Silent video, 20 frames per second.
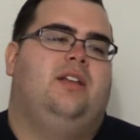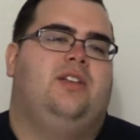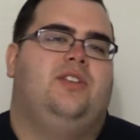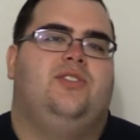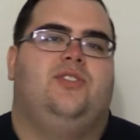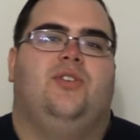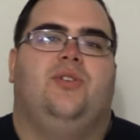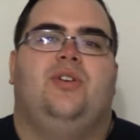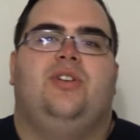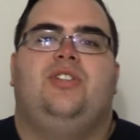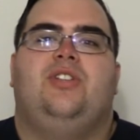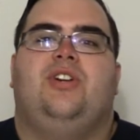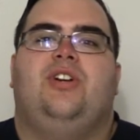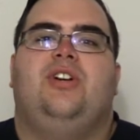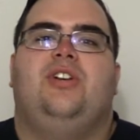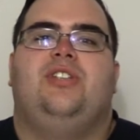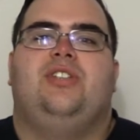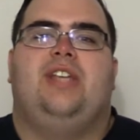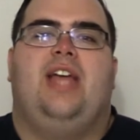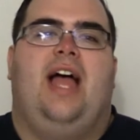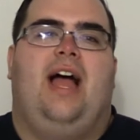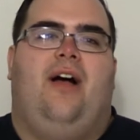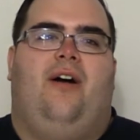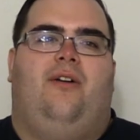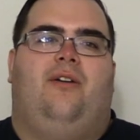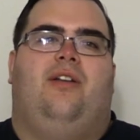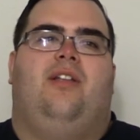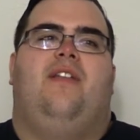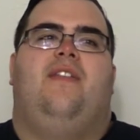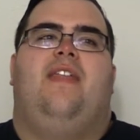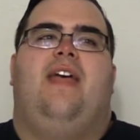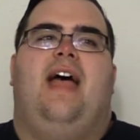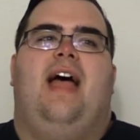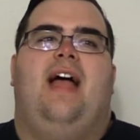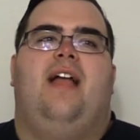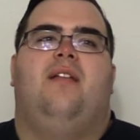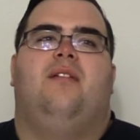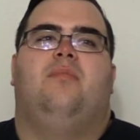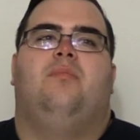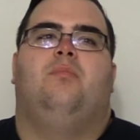So it turns out
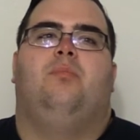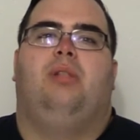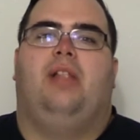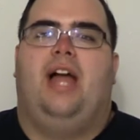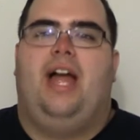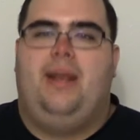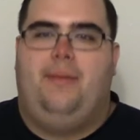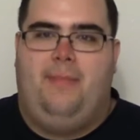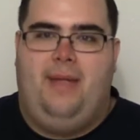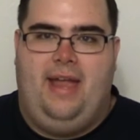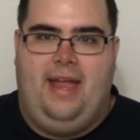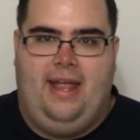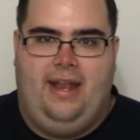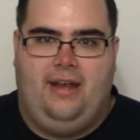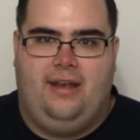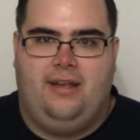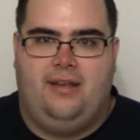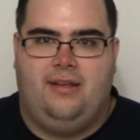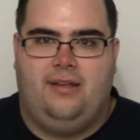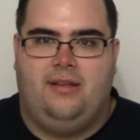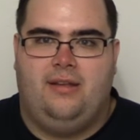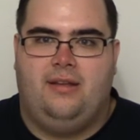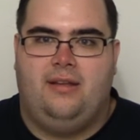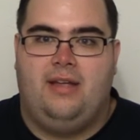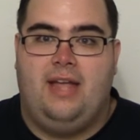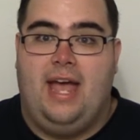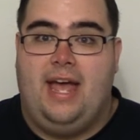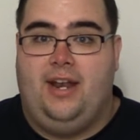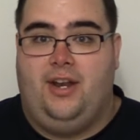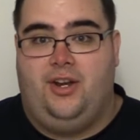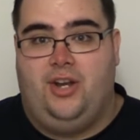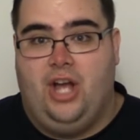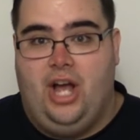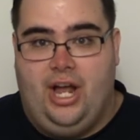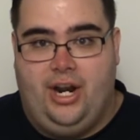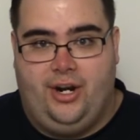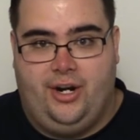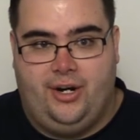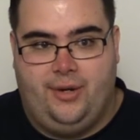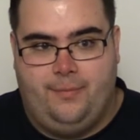that blind man had a
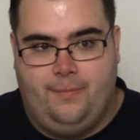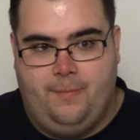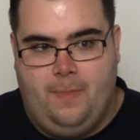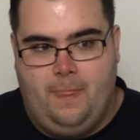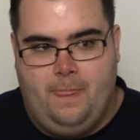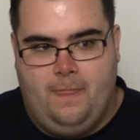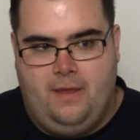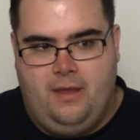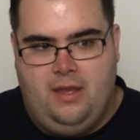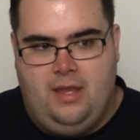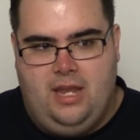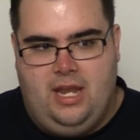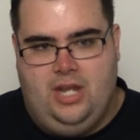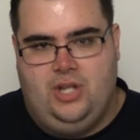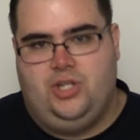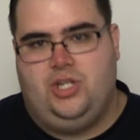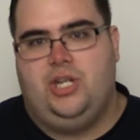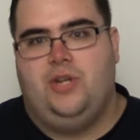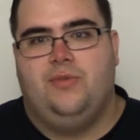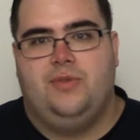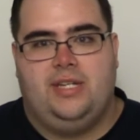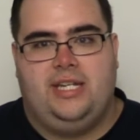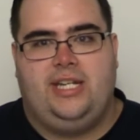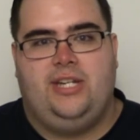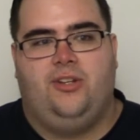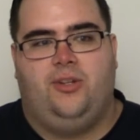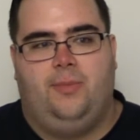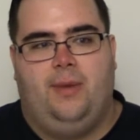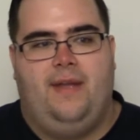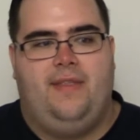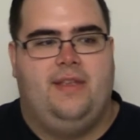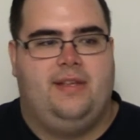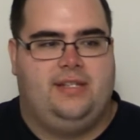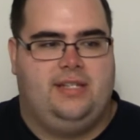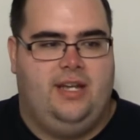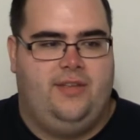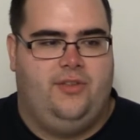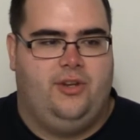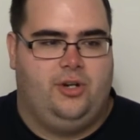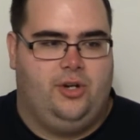daughter, and she was killed by this
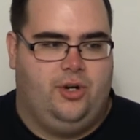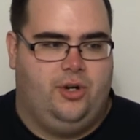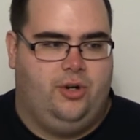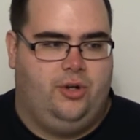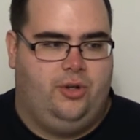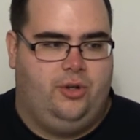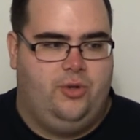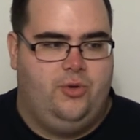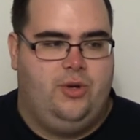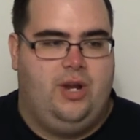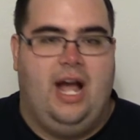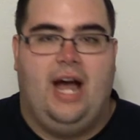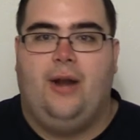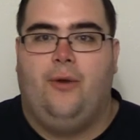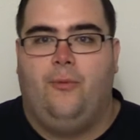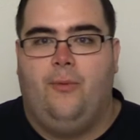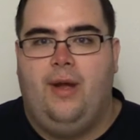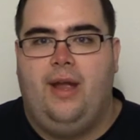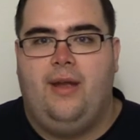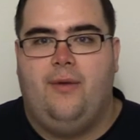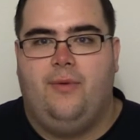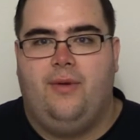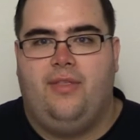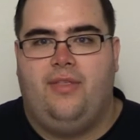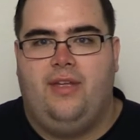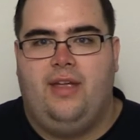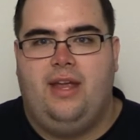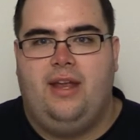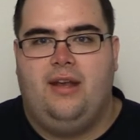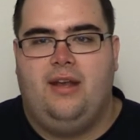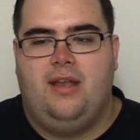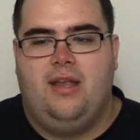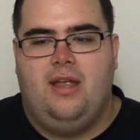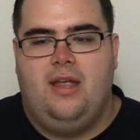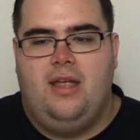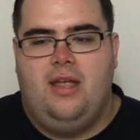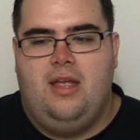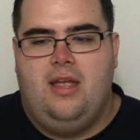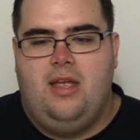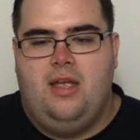other girl who got away with it
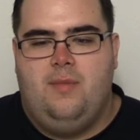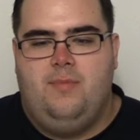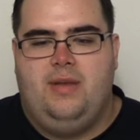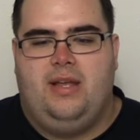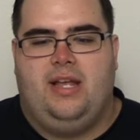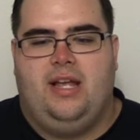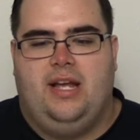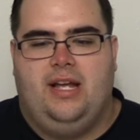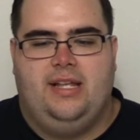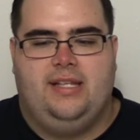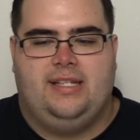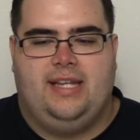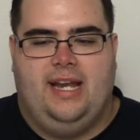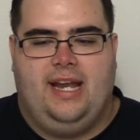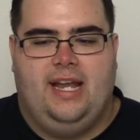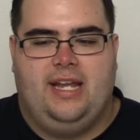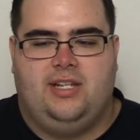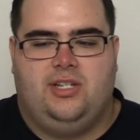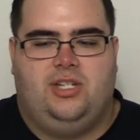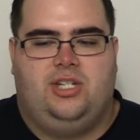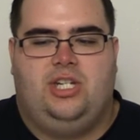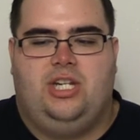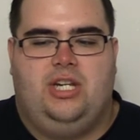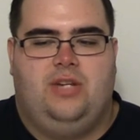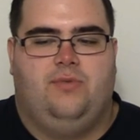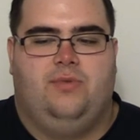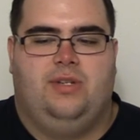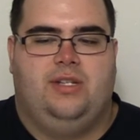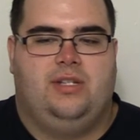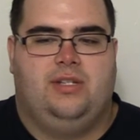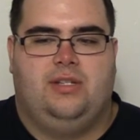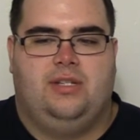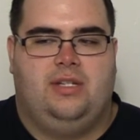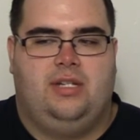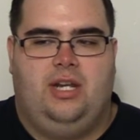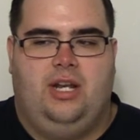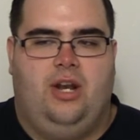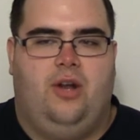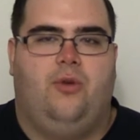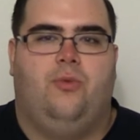because I guess she was,
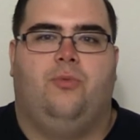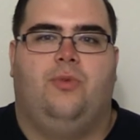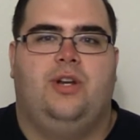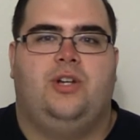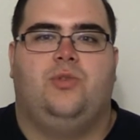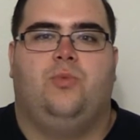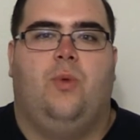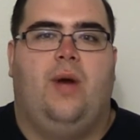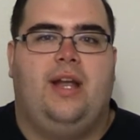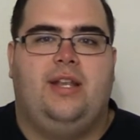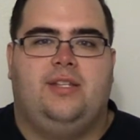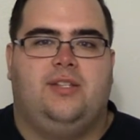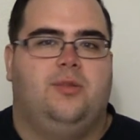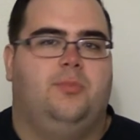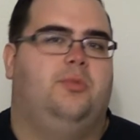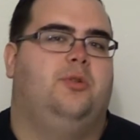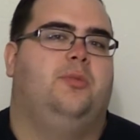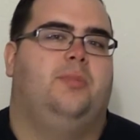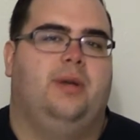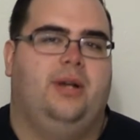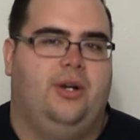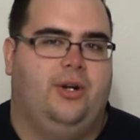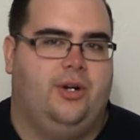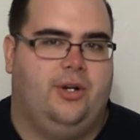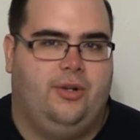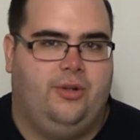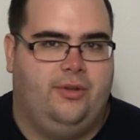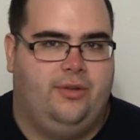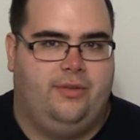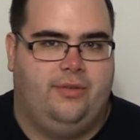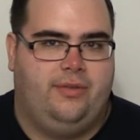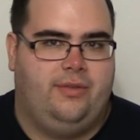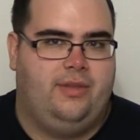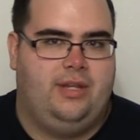you know, rich white suburban girl.